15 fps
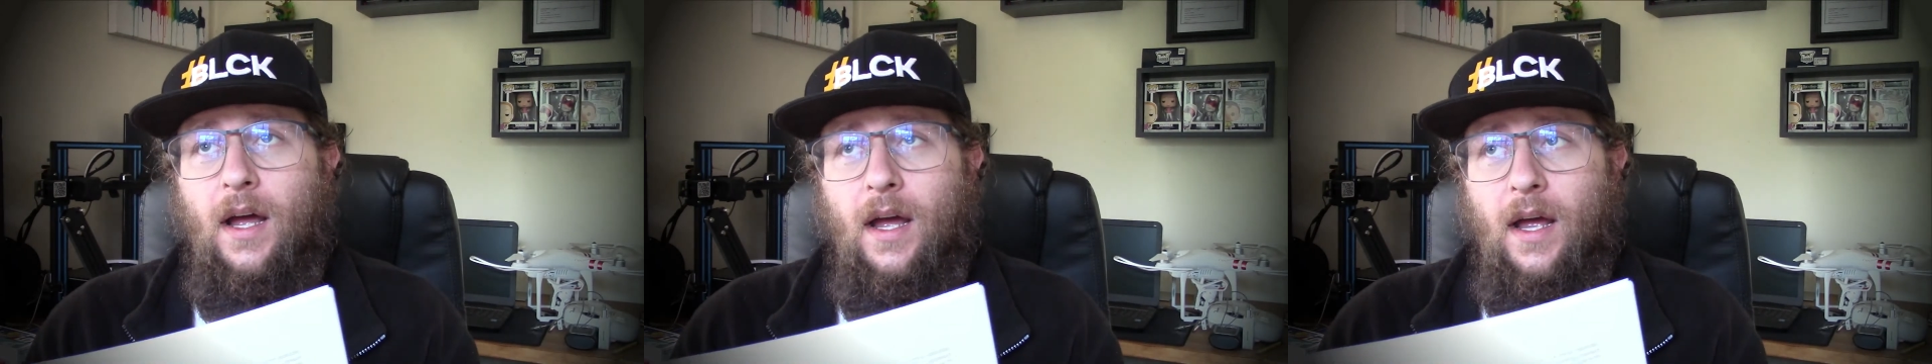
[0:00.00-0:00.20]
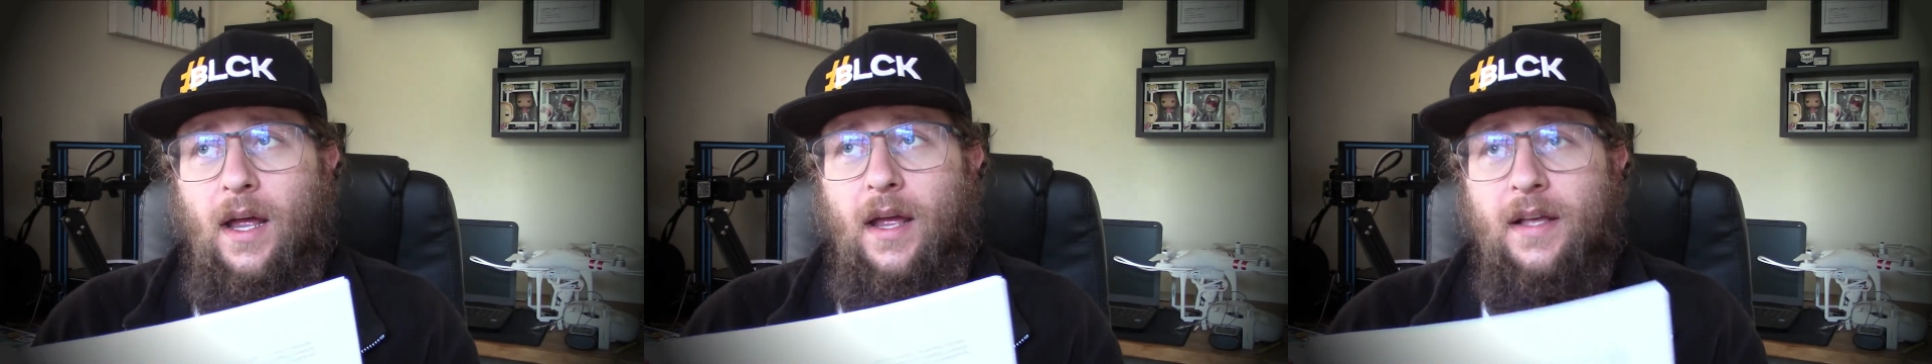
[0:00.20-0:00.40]

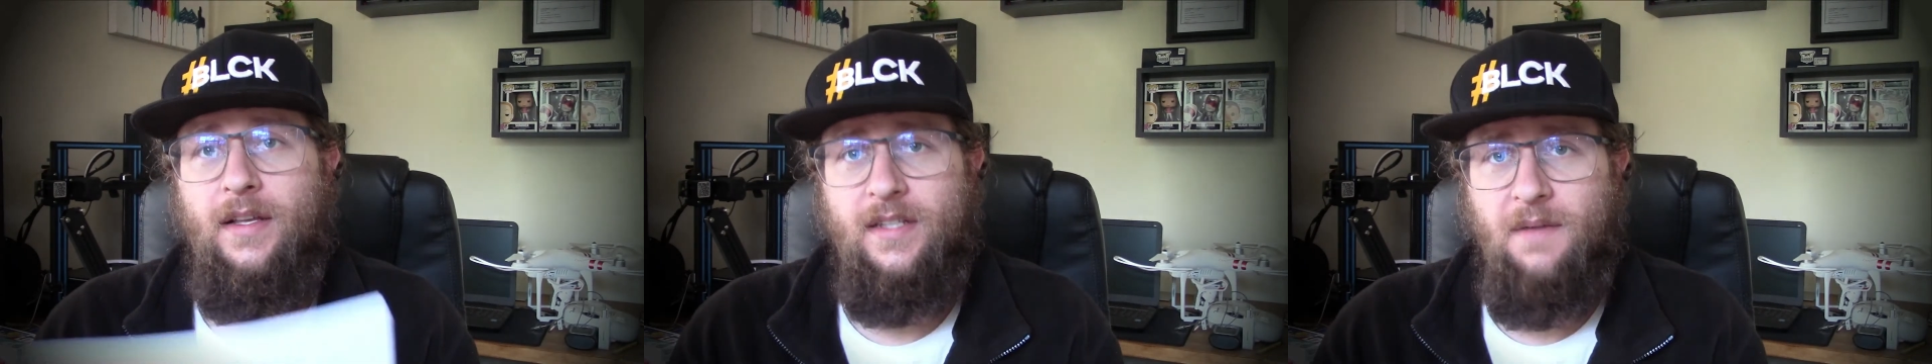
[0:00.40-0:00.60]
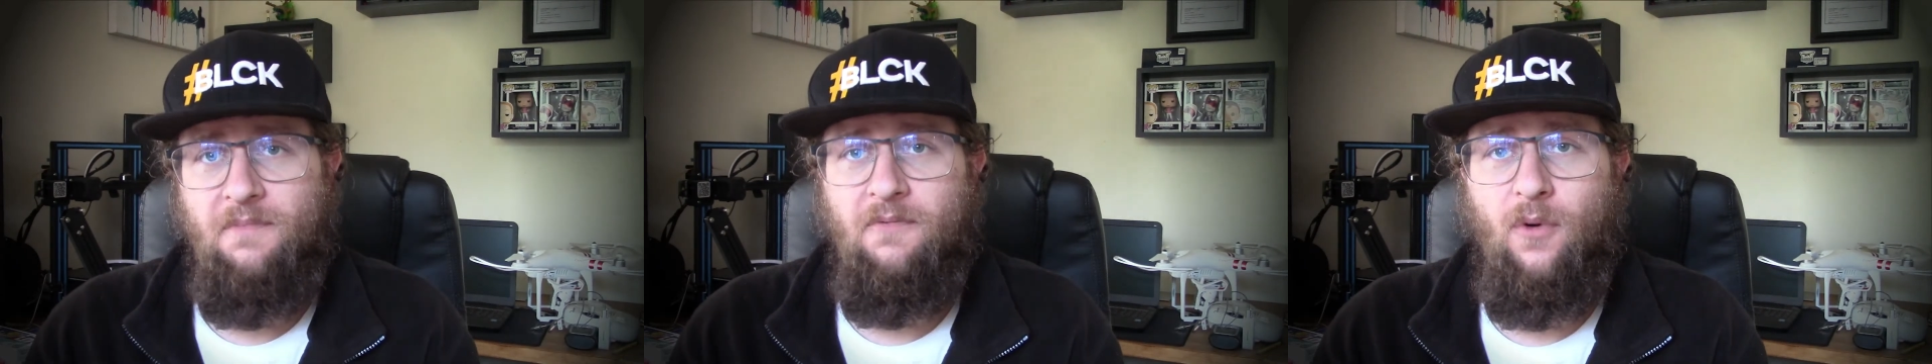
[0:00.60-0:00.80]

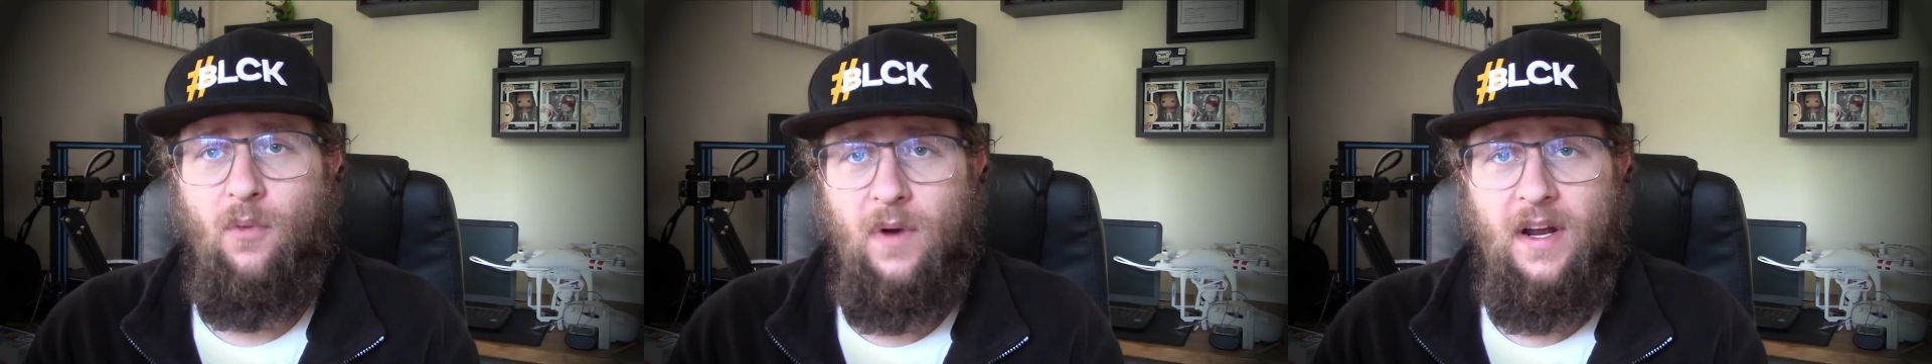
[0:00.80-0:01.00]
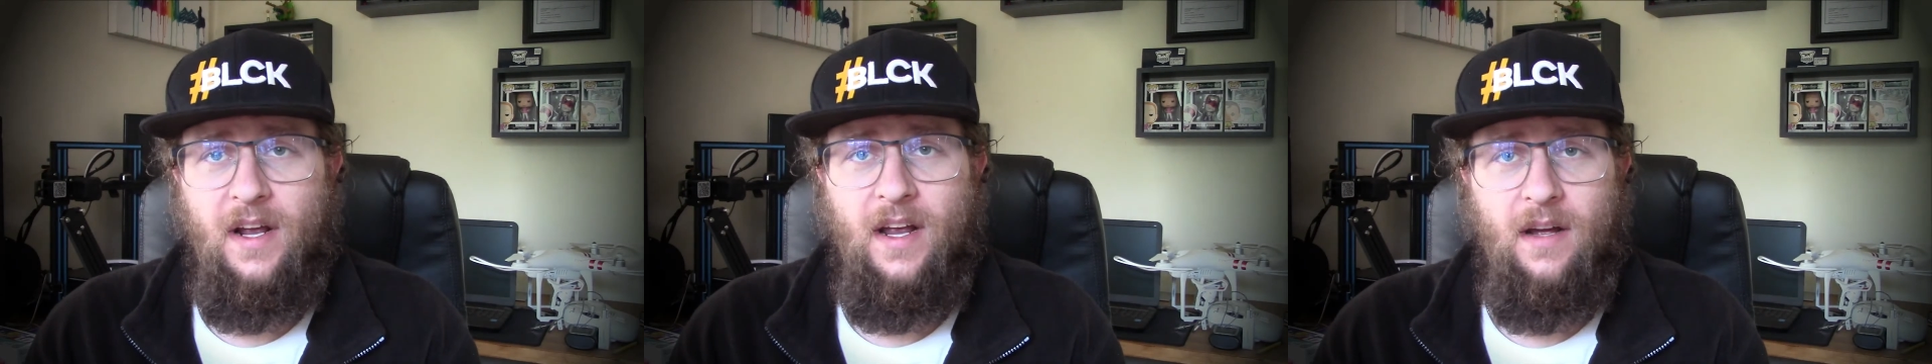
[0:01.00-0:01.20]
except for
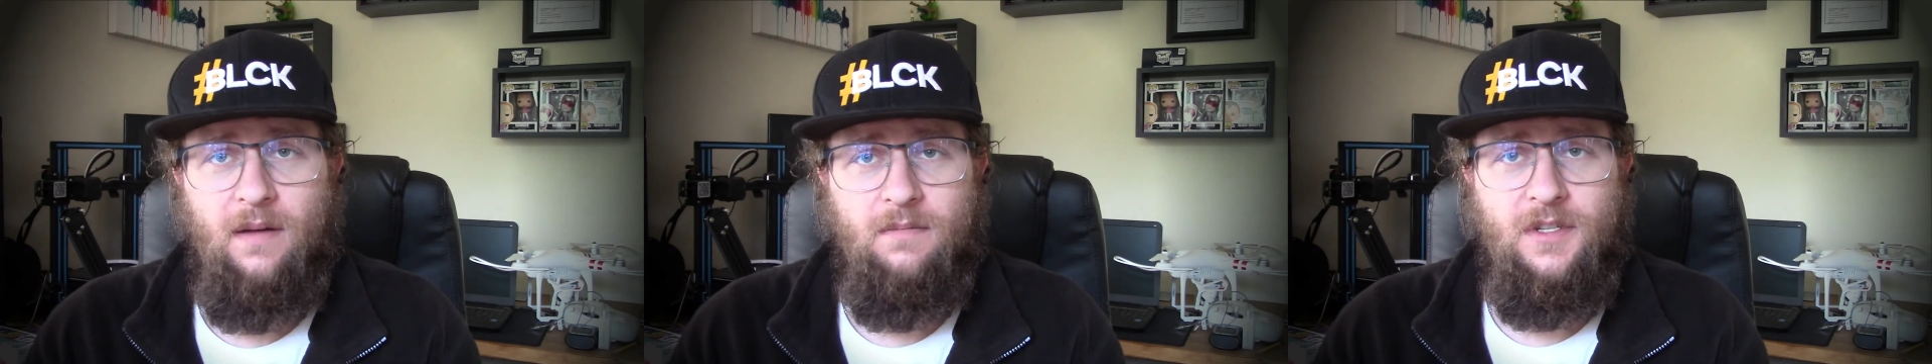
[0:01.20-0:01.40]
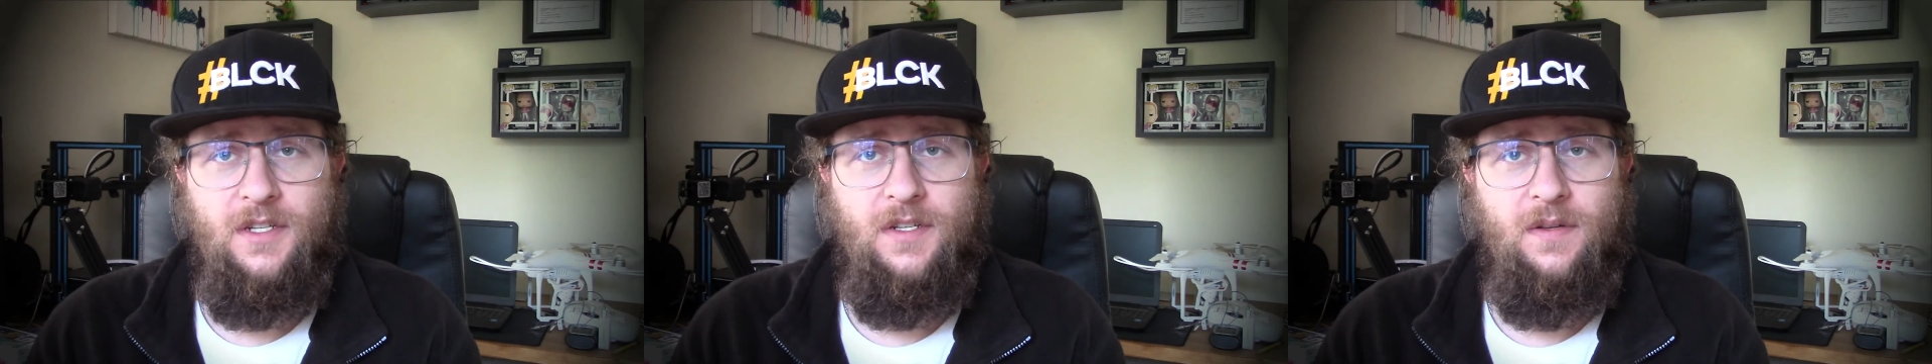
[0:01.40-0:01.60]
when it
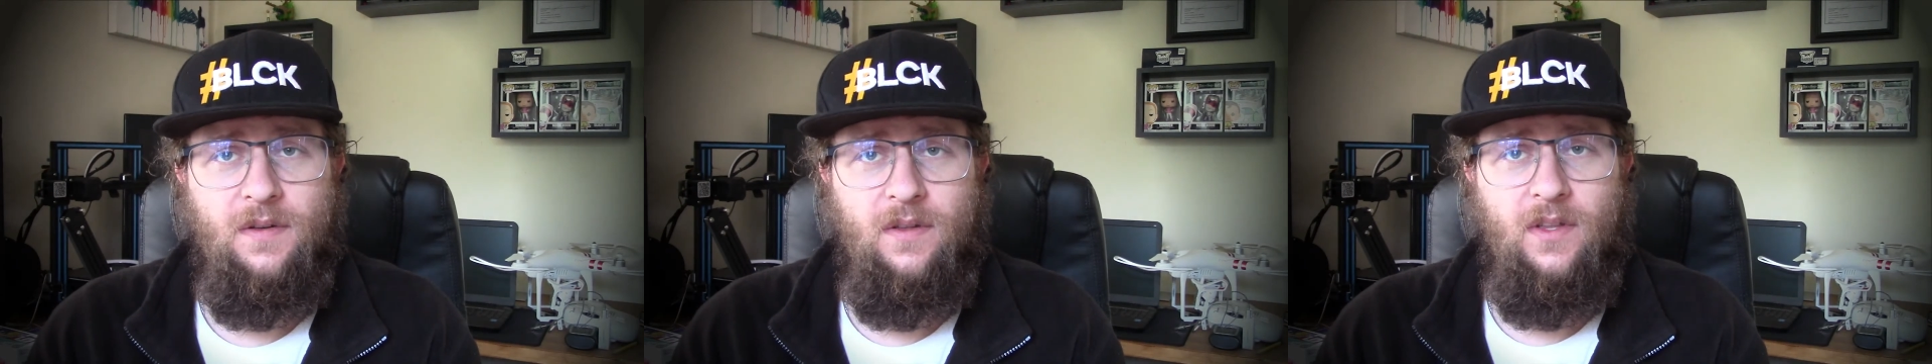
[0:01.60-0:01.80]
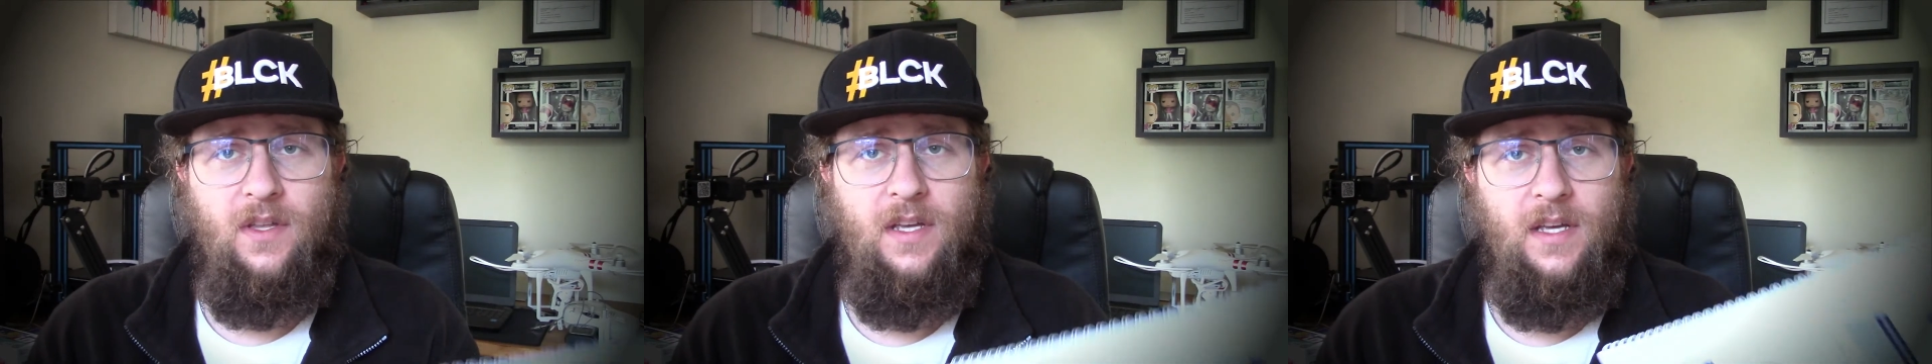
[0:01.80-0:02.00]
comes
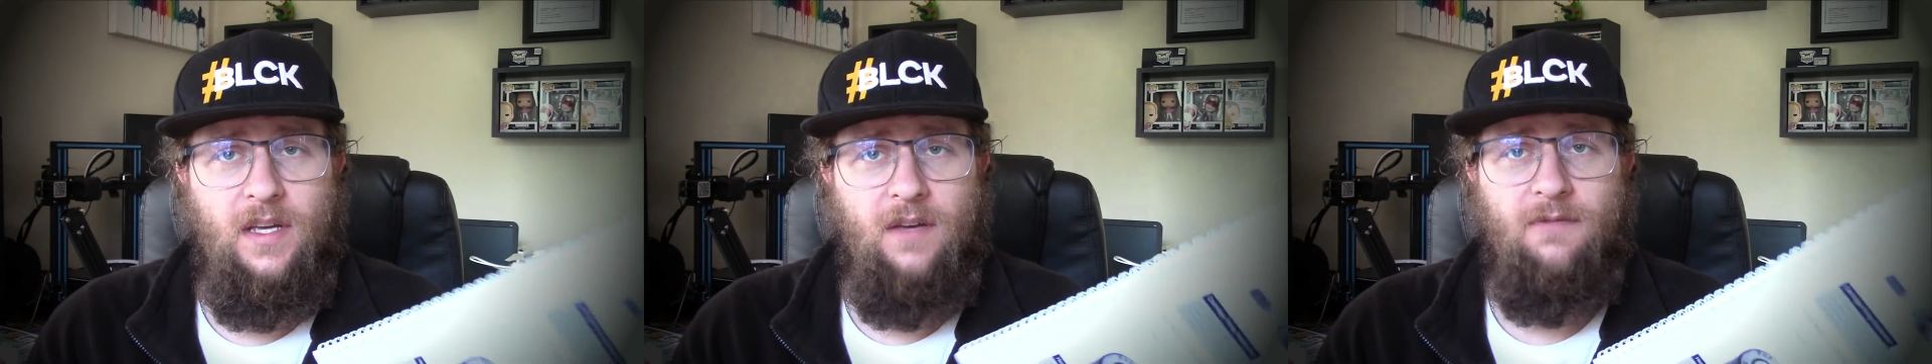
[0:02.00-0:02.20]
to the